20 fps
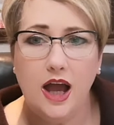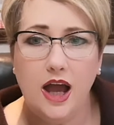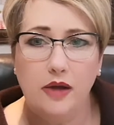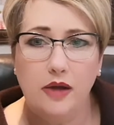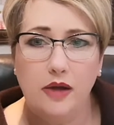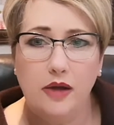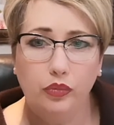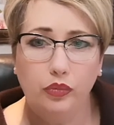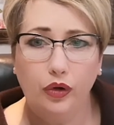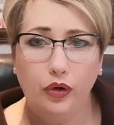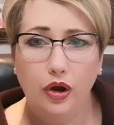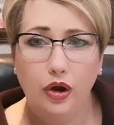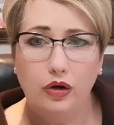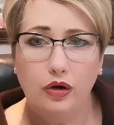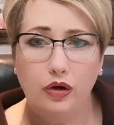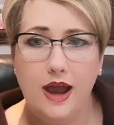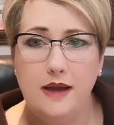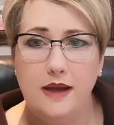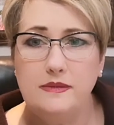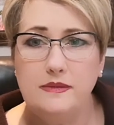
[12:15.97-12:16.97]

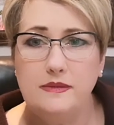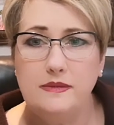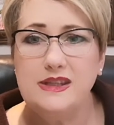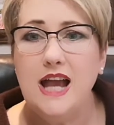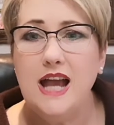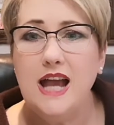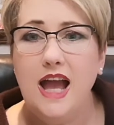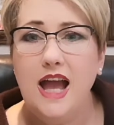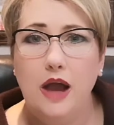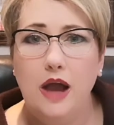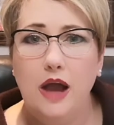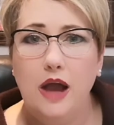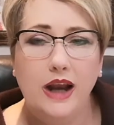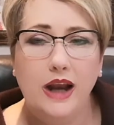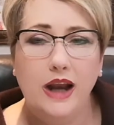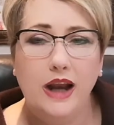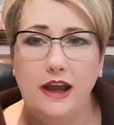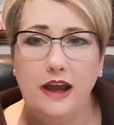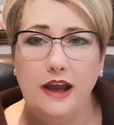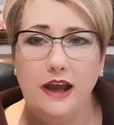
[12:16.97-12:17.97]
programs, and what
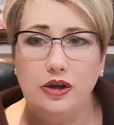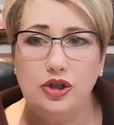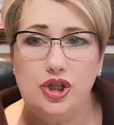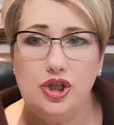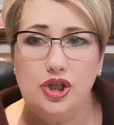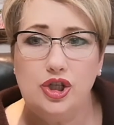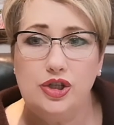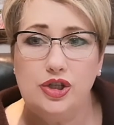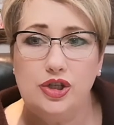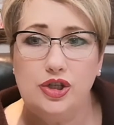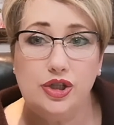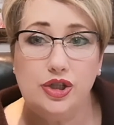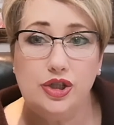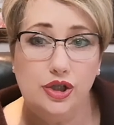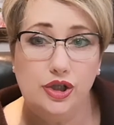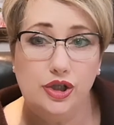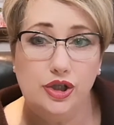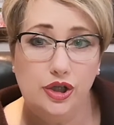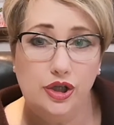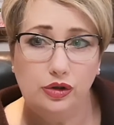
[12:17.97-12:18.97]
I could choose to
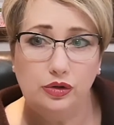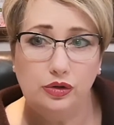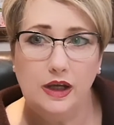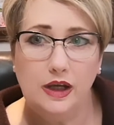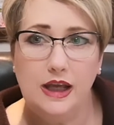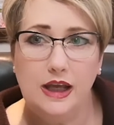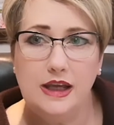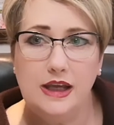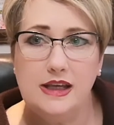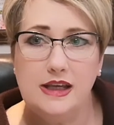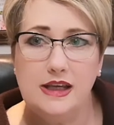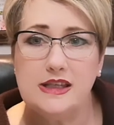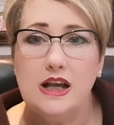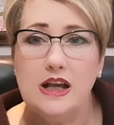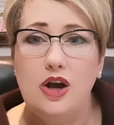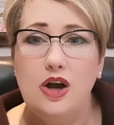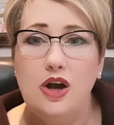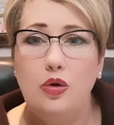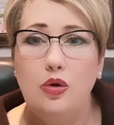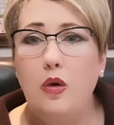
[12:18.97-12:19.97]
do is,
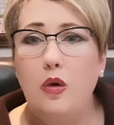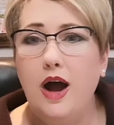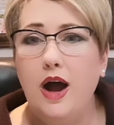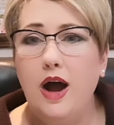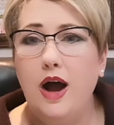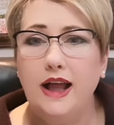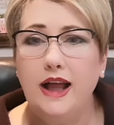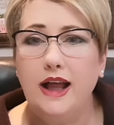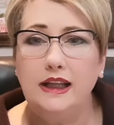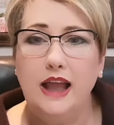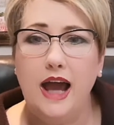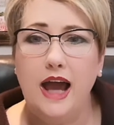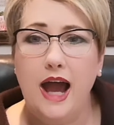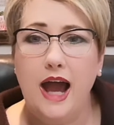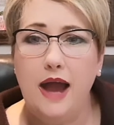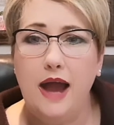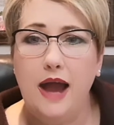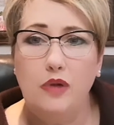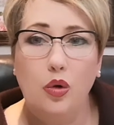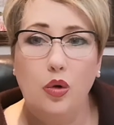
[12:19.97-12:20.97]
while
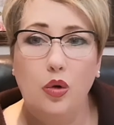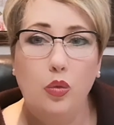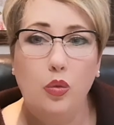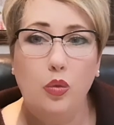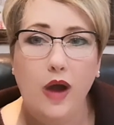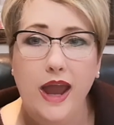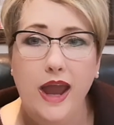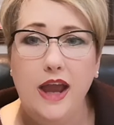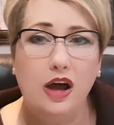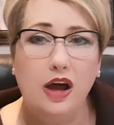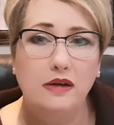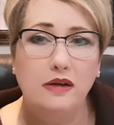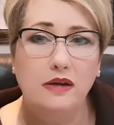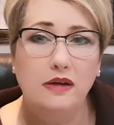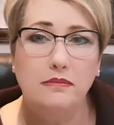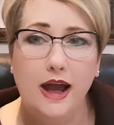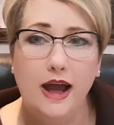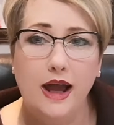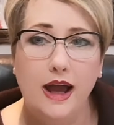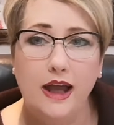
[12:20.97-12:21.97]
I'm away on
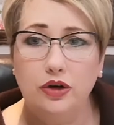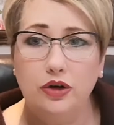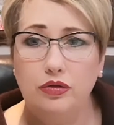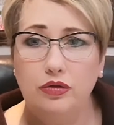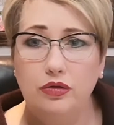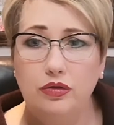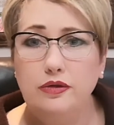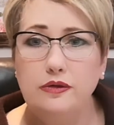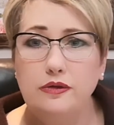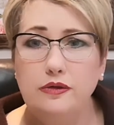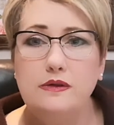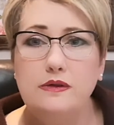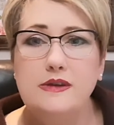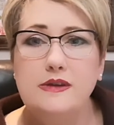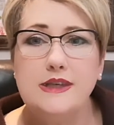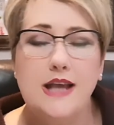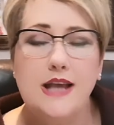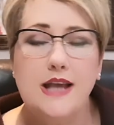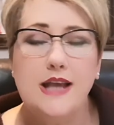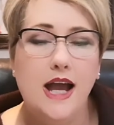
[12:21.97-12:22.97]
my
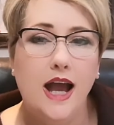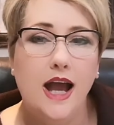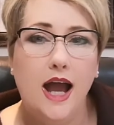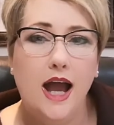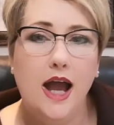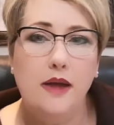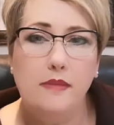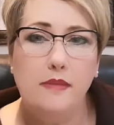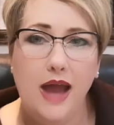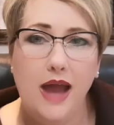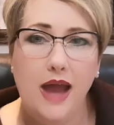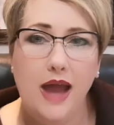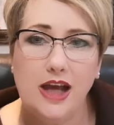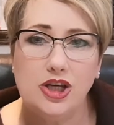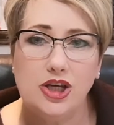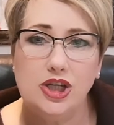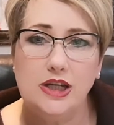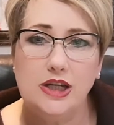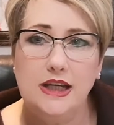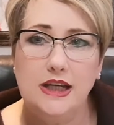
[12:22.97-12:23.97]
cruise,
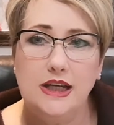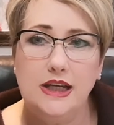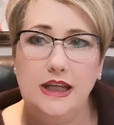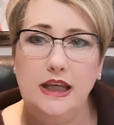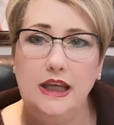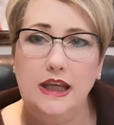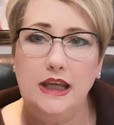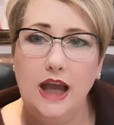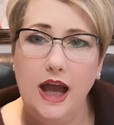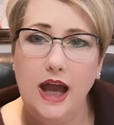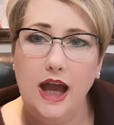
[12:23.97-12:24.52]
actually